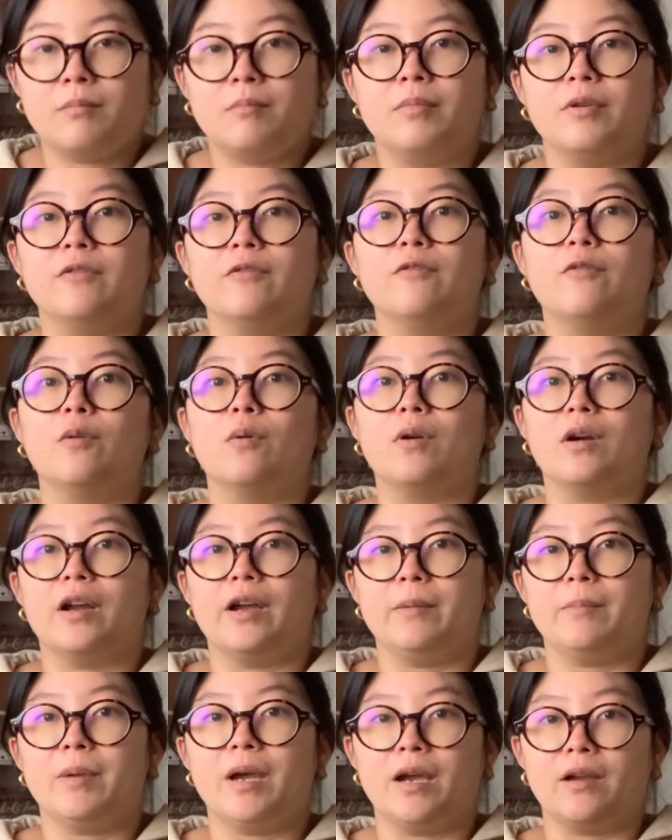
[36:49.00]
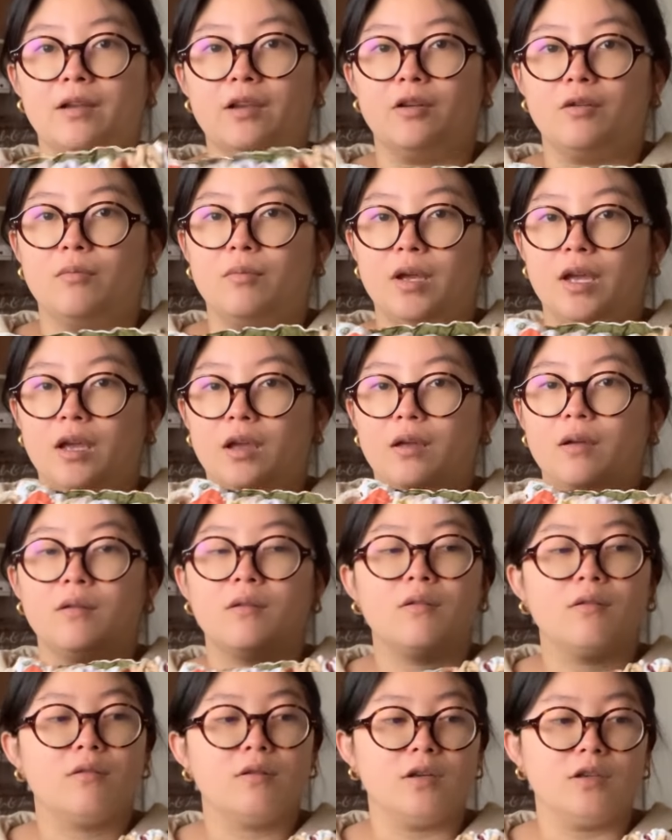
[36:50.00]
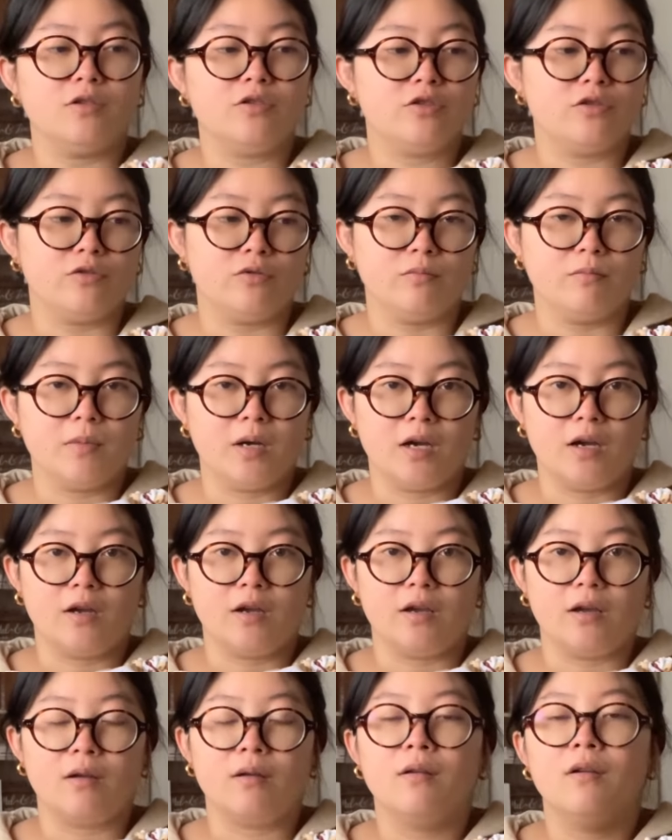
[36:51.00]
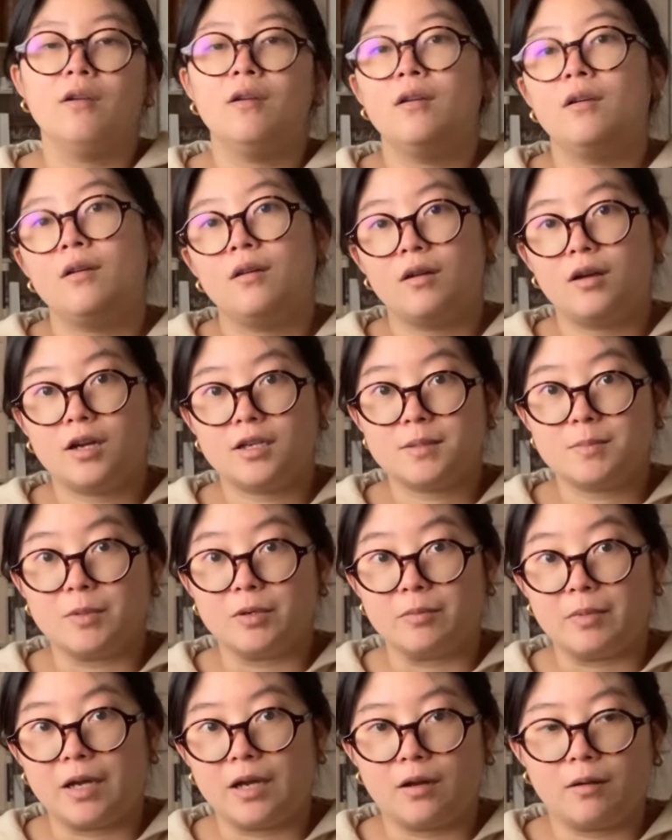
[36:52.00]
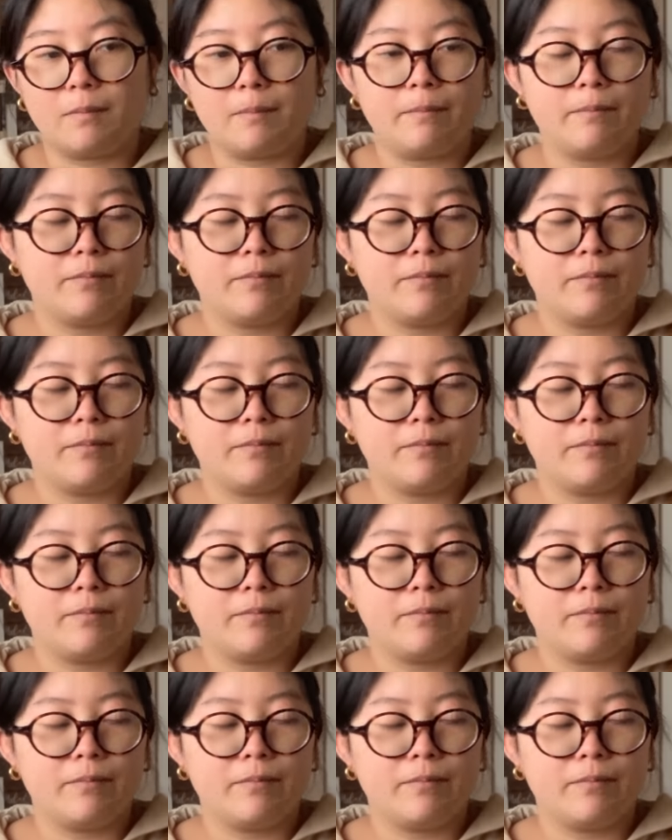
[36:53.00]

before I pack it away into my hospital bag.